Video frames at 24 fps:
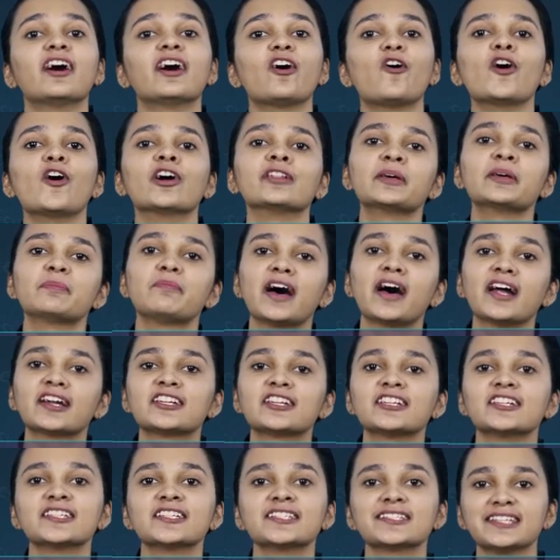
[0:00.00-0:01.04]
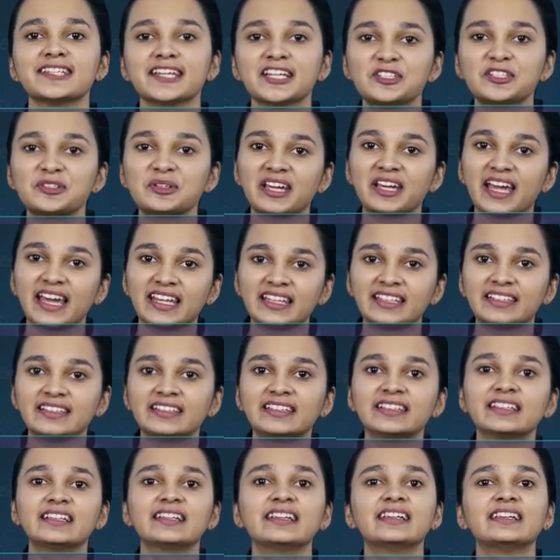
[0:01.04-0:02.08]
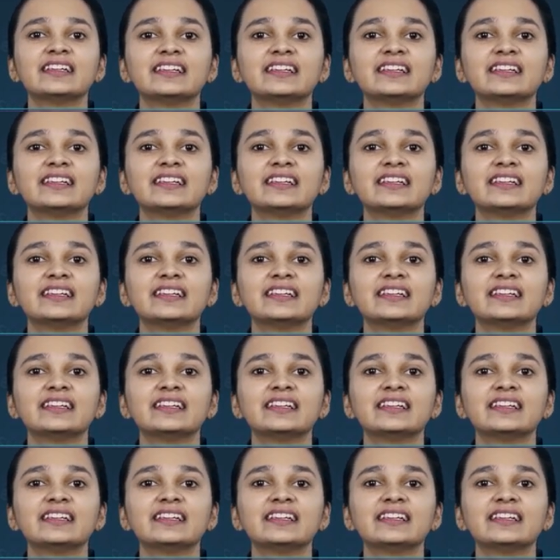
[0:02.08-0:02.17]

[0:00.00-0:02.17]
all the partners they together